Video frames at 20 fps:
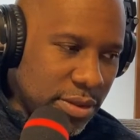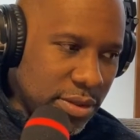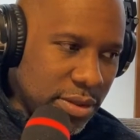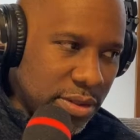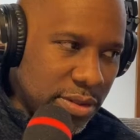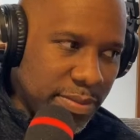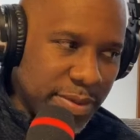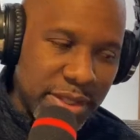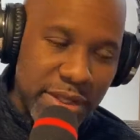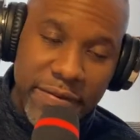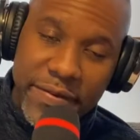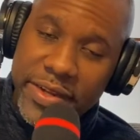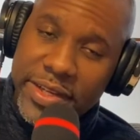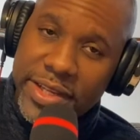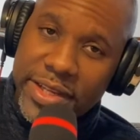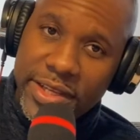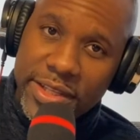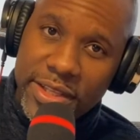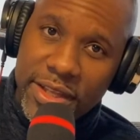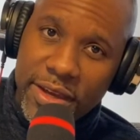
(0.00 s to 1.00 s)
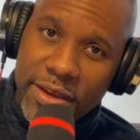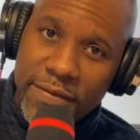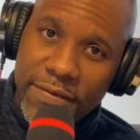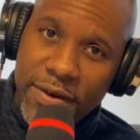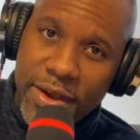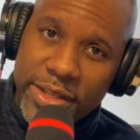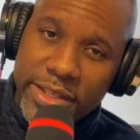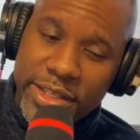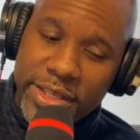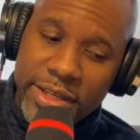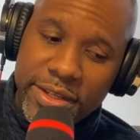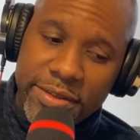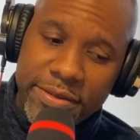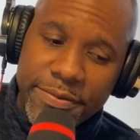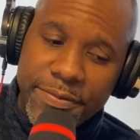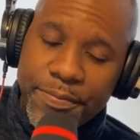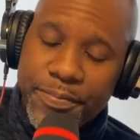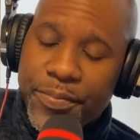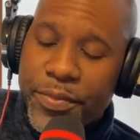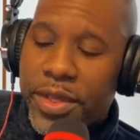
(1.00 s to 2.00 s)
Specifically Kentucky Fried Chicken.
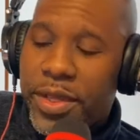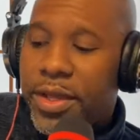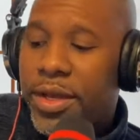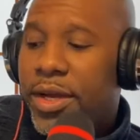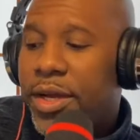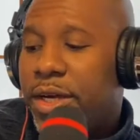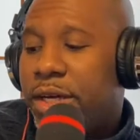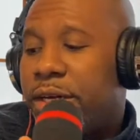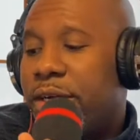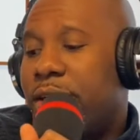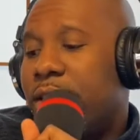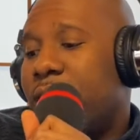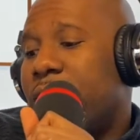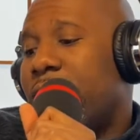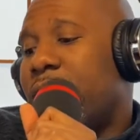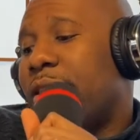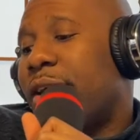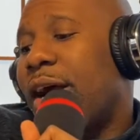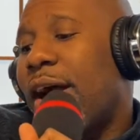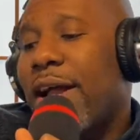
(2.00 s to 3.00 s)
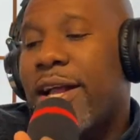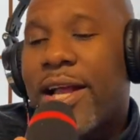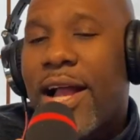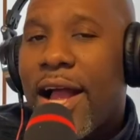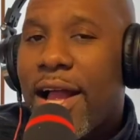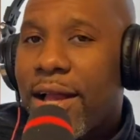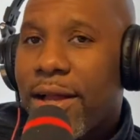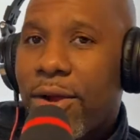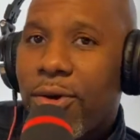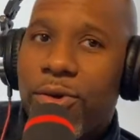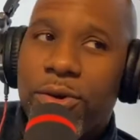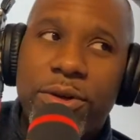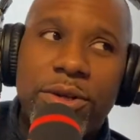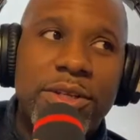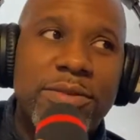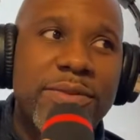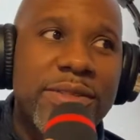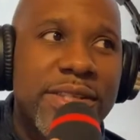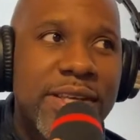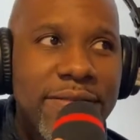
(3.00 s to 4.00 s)
I on
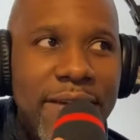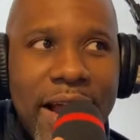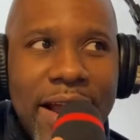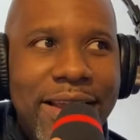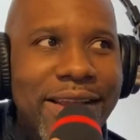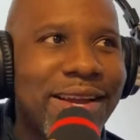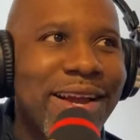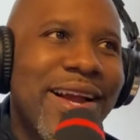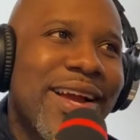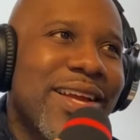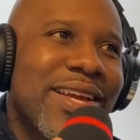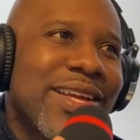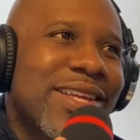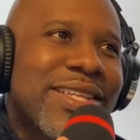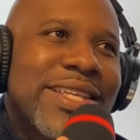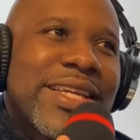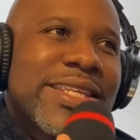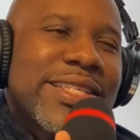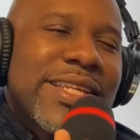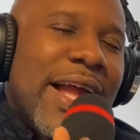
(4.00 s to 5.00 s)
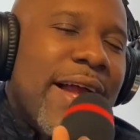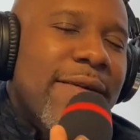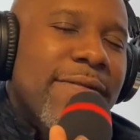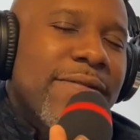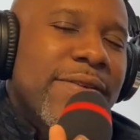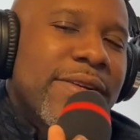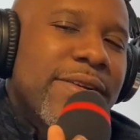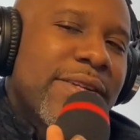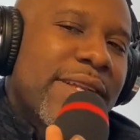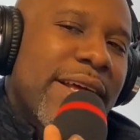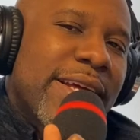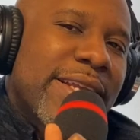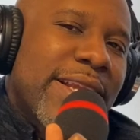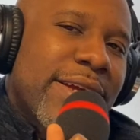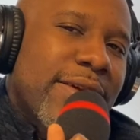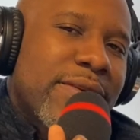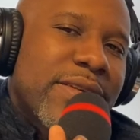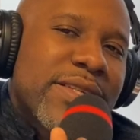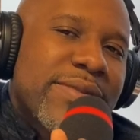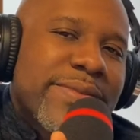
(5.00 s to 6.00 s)
Christmas Eve, it does not feel
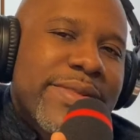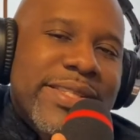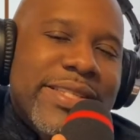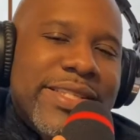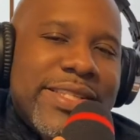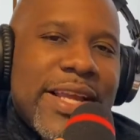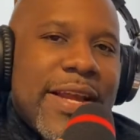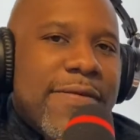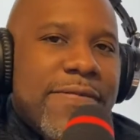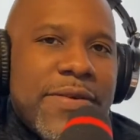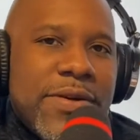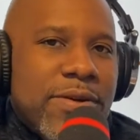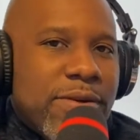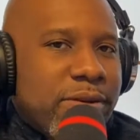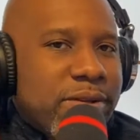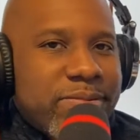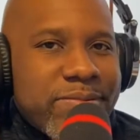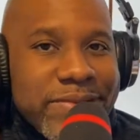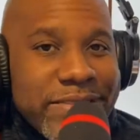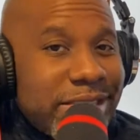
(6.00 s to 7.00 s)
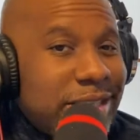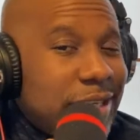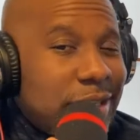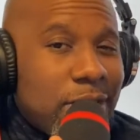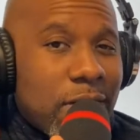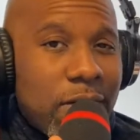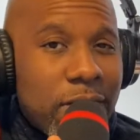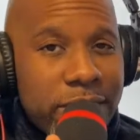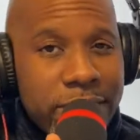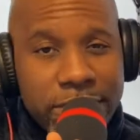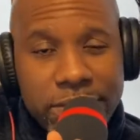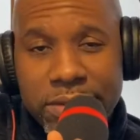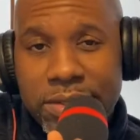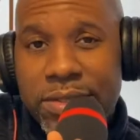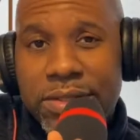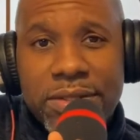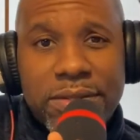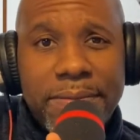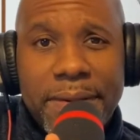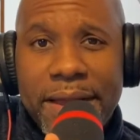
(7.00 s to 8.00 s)
like Christmas does not feel Christmassy at all here in
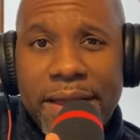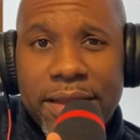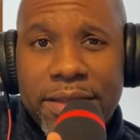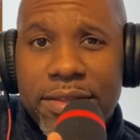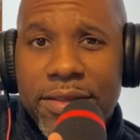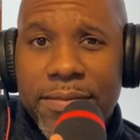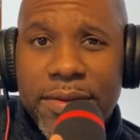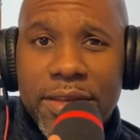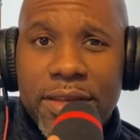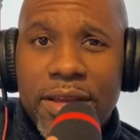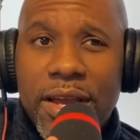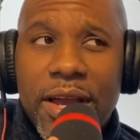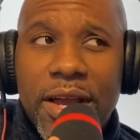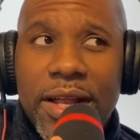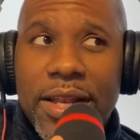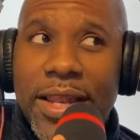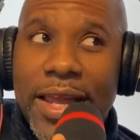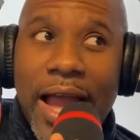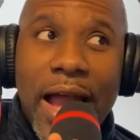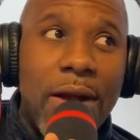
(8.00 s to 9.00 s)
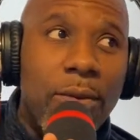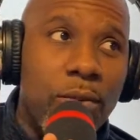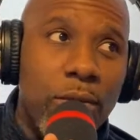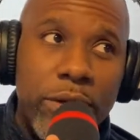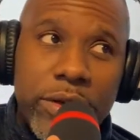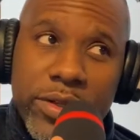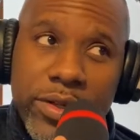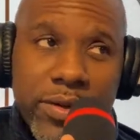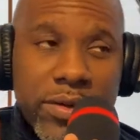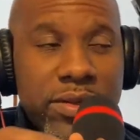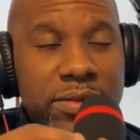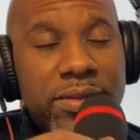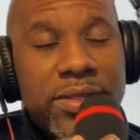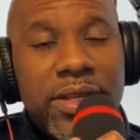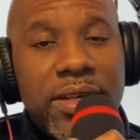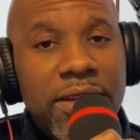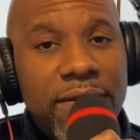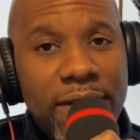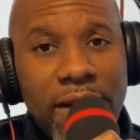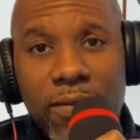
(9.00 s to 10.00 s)
Japan to me. Like I worked Christmas
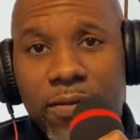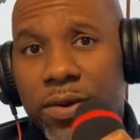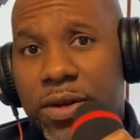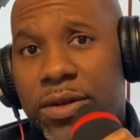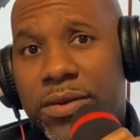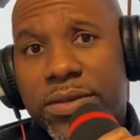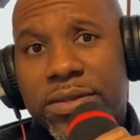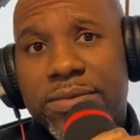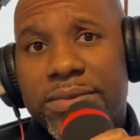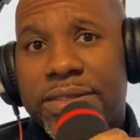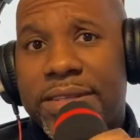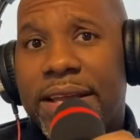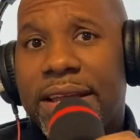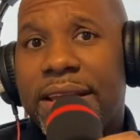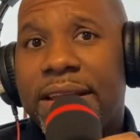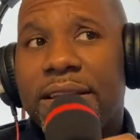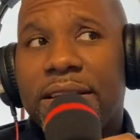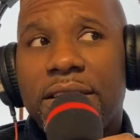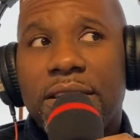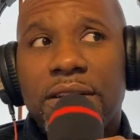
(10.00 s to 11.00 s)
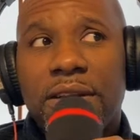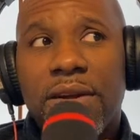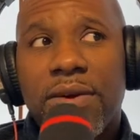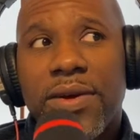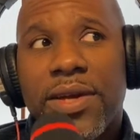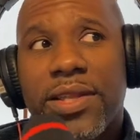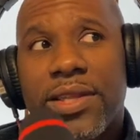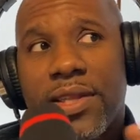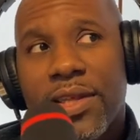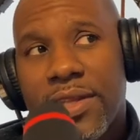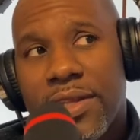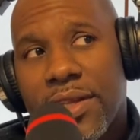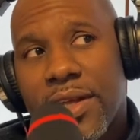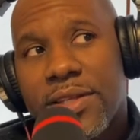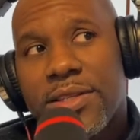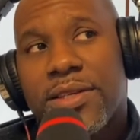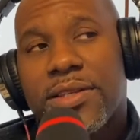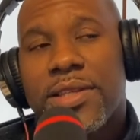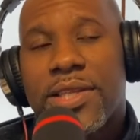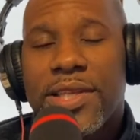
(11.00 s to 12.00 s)
Eve, I worked Christmas Day, and then I
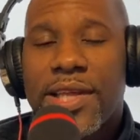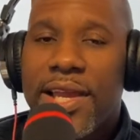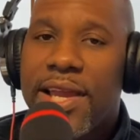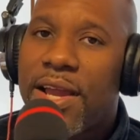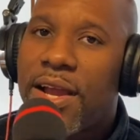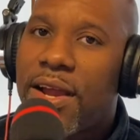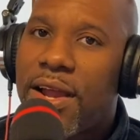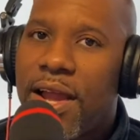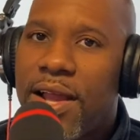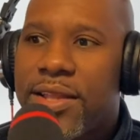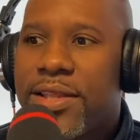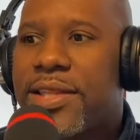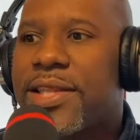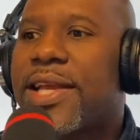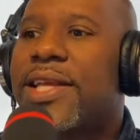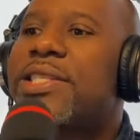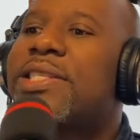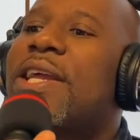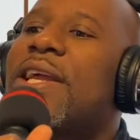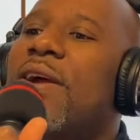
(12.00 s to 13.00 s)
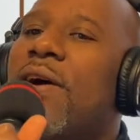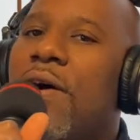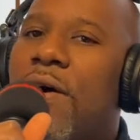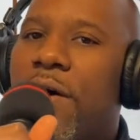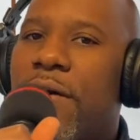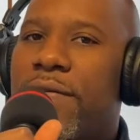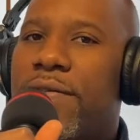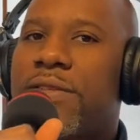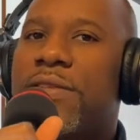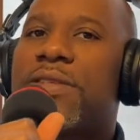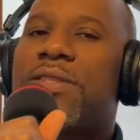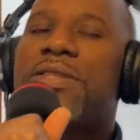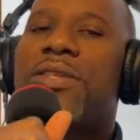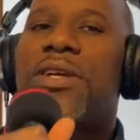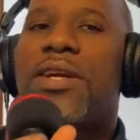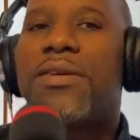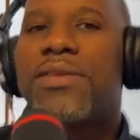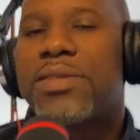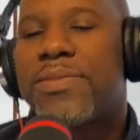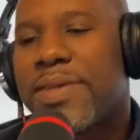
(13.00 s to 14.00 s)
took the next day off just
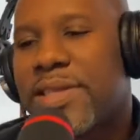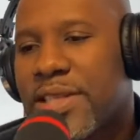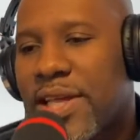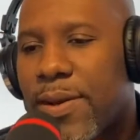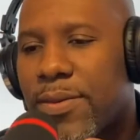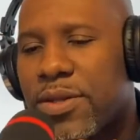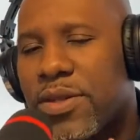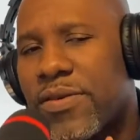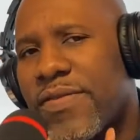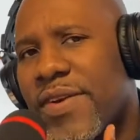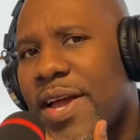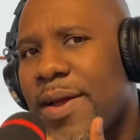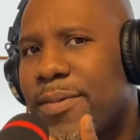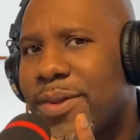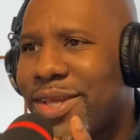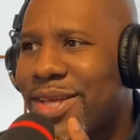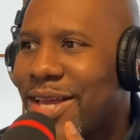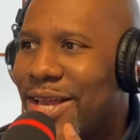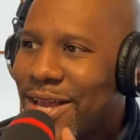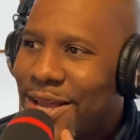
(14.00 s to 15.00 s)
to spend time with the family.